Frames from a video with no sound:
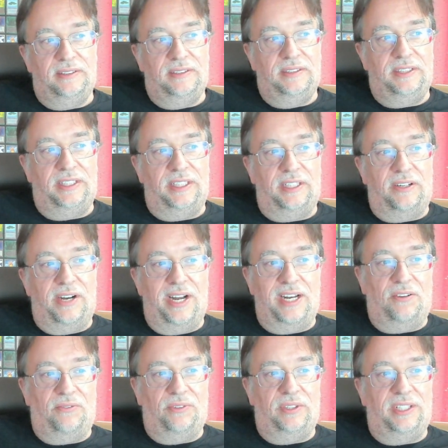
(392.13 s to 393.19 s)
you know, I
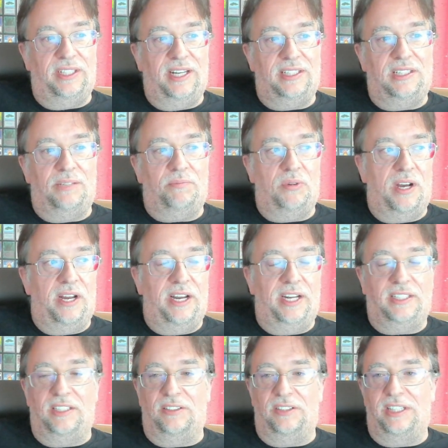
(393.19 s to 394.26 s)
don't really like the product.
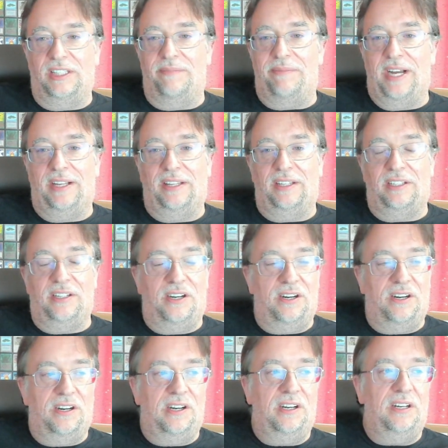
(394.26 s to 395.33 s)
I don't like the back of the
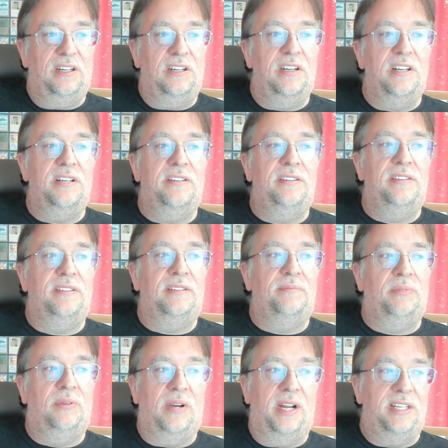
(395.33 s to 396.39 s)
card. The
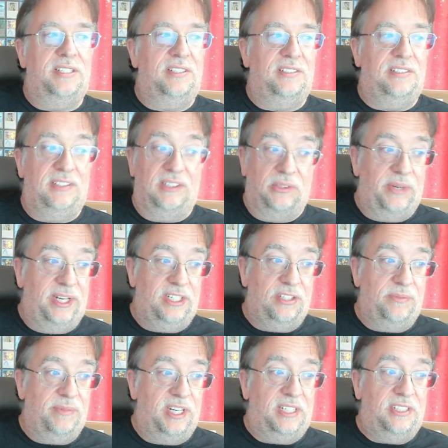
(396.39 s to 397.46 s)
price is still way too
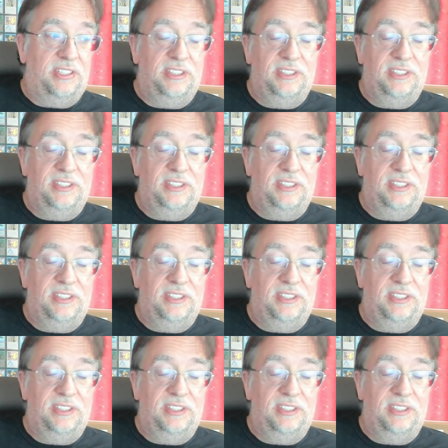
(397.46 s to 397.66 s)
much.